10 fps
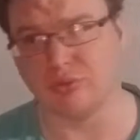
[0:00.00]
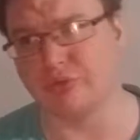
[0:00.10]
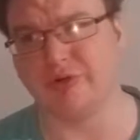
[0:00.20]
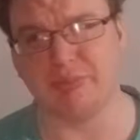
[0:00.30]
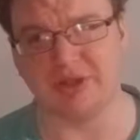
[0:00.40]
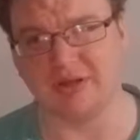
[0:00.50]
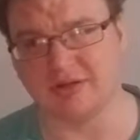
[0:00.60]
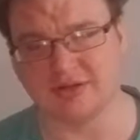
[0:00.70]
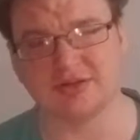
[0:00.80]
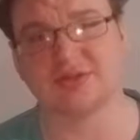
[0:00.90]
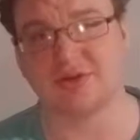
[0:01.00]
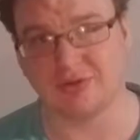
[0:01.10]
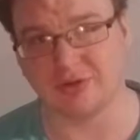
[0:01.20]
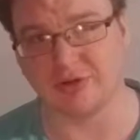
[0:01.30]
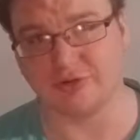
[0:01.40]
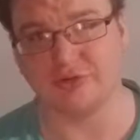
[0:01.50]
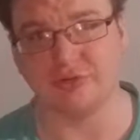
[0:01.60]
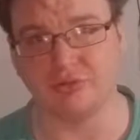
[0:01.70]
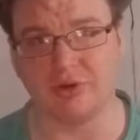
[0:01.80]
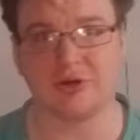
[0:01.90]
or rebuild stronger
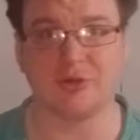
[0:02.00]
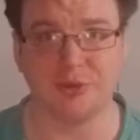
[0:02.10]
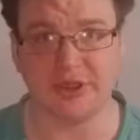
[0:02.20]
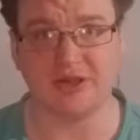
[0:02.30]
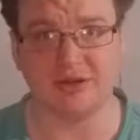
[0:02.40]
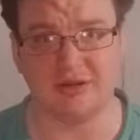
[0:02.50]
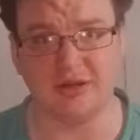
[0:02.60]
to accommodate